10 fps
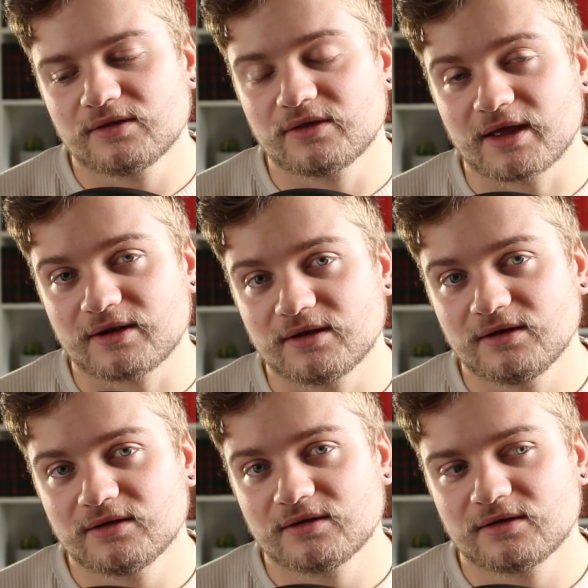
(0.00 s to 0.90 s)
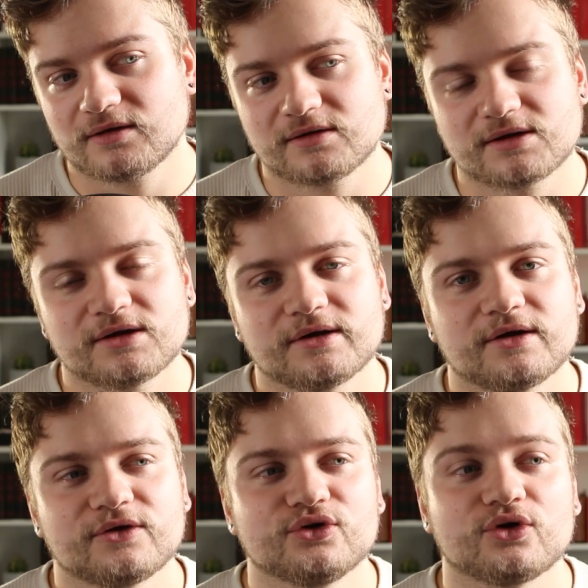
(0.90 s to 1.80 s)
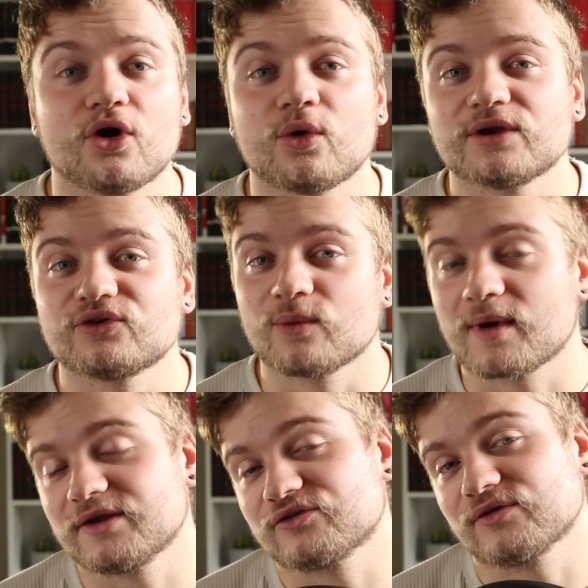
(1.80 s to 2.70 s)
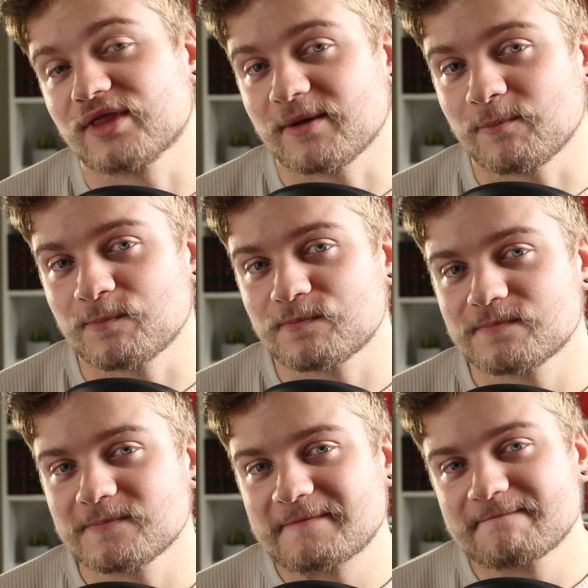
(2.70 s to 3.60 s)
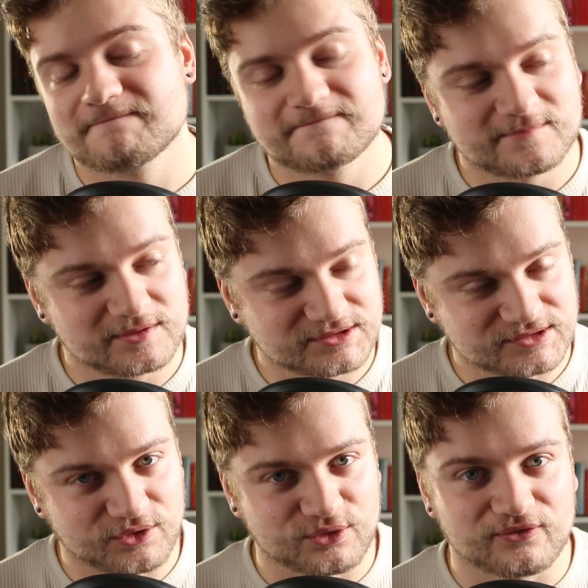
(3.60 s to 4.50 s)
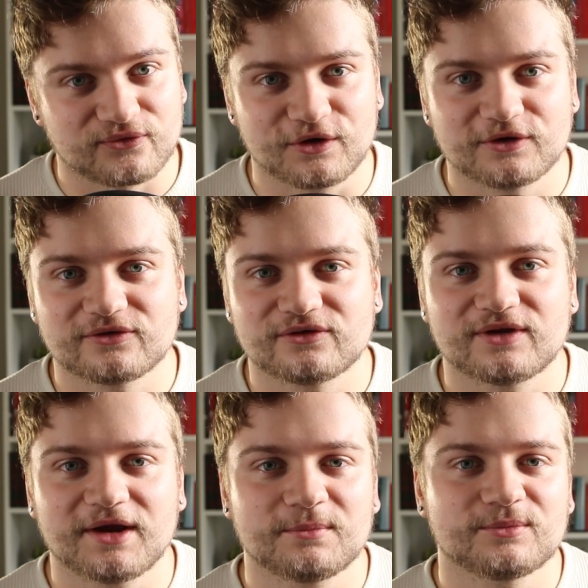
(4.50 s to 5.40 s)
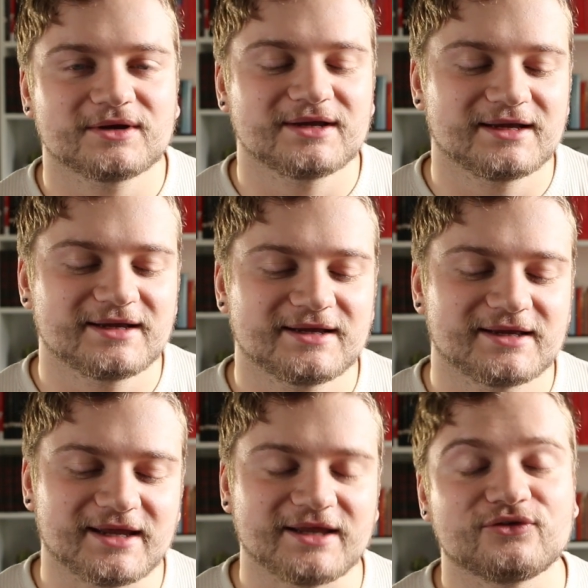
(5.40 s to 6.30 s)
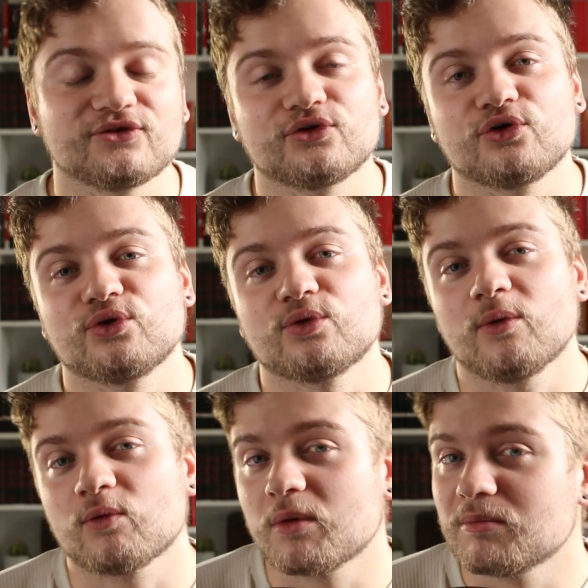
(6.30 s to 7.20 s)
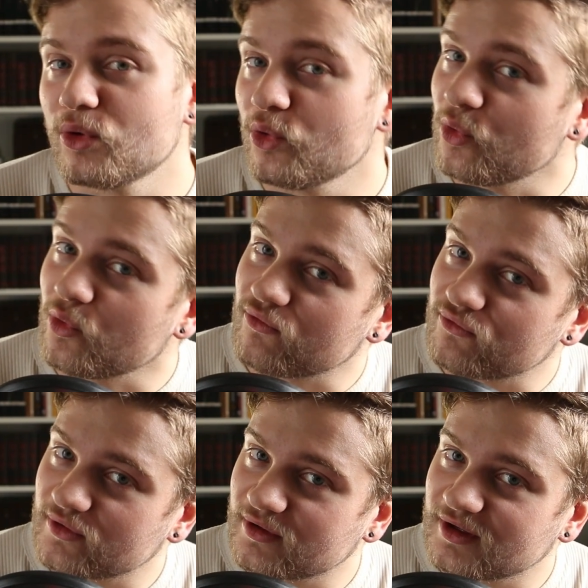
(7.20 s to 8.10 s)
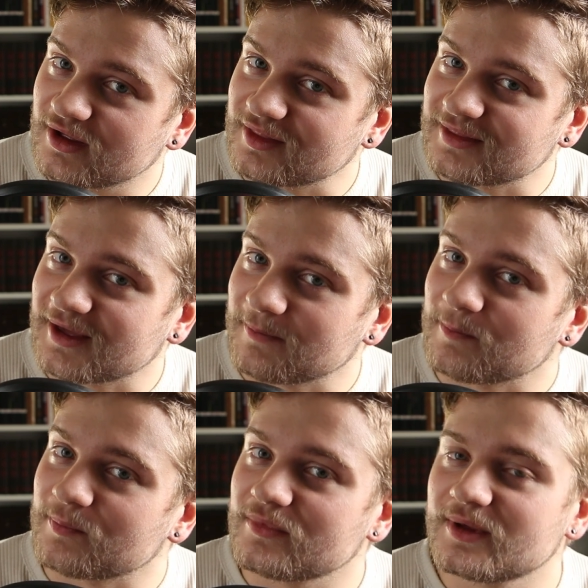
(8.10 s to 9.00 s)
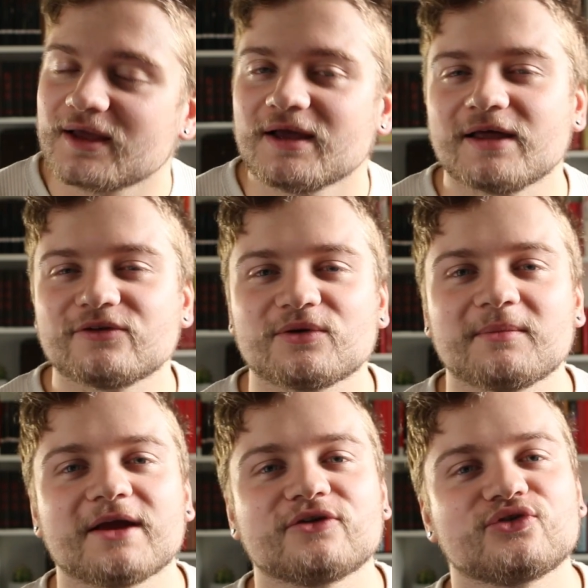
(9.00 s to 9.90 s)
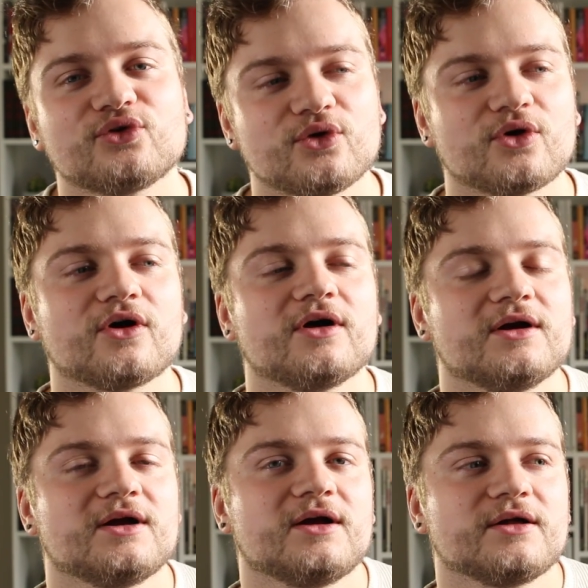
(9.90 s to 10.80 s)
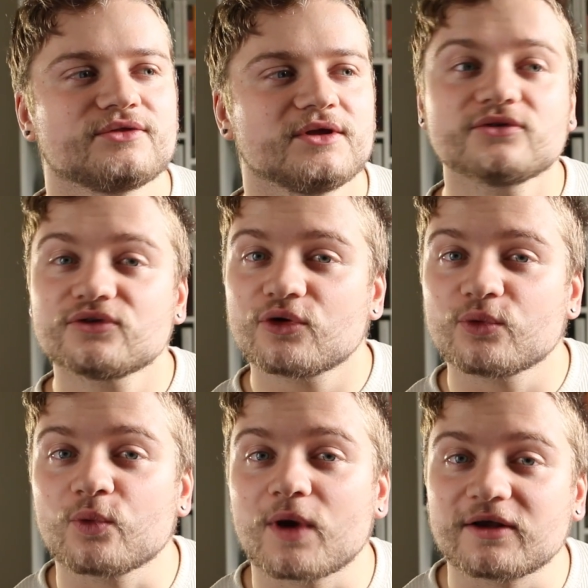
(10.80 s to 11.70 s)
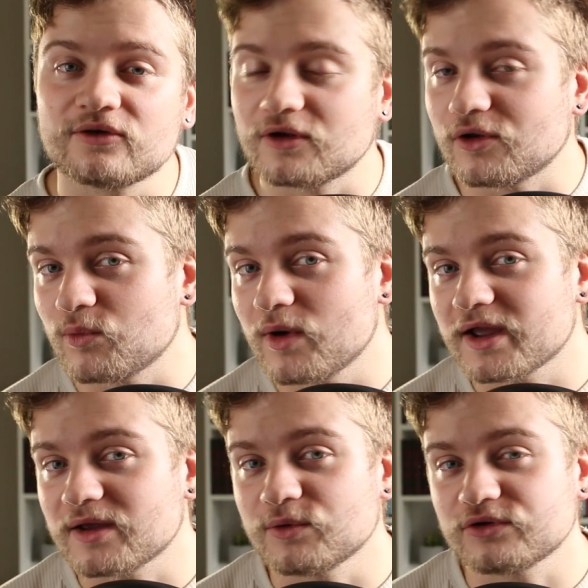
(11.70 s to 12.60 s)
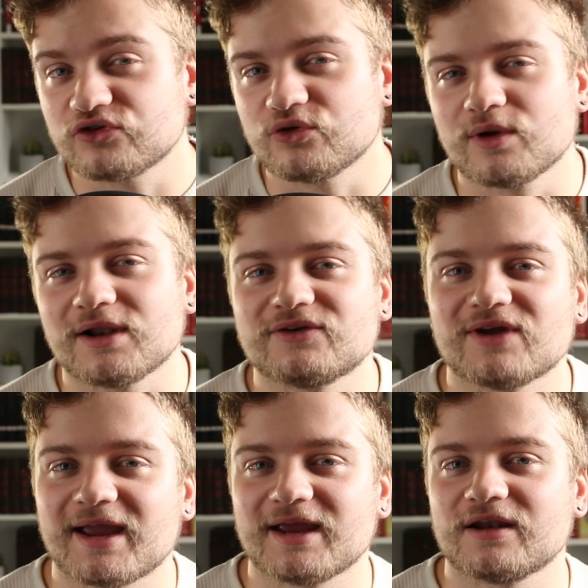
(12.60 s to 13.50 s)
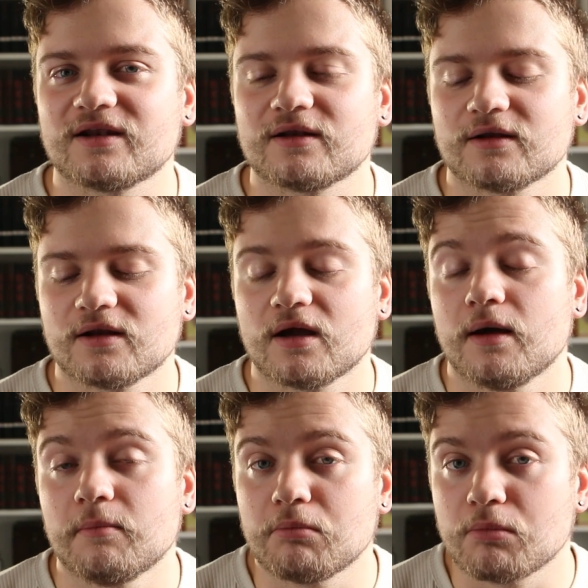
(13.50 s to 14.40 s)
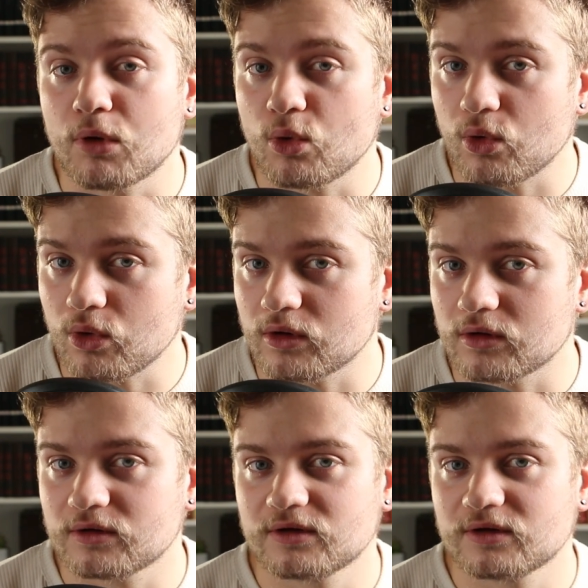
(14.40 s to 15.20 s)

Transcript: then you're going to reach for them. So the first step is to remove them and to make sure there's no regular way which you will attain more.